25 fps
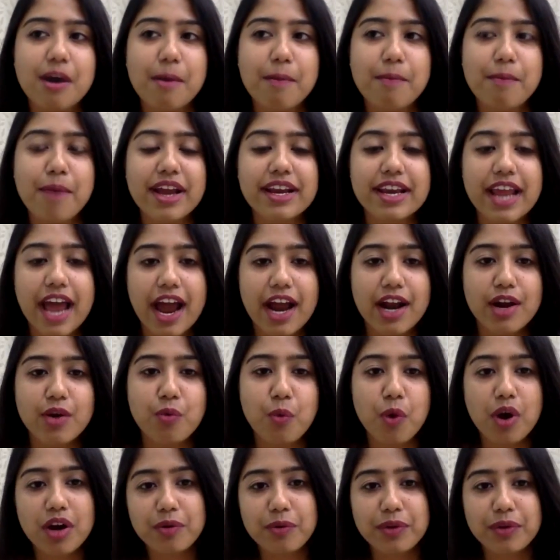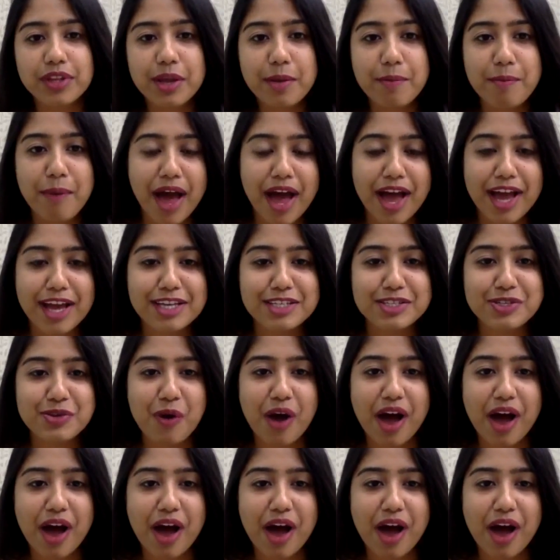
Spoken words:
my dad worked with a bank,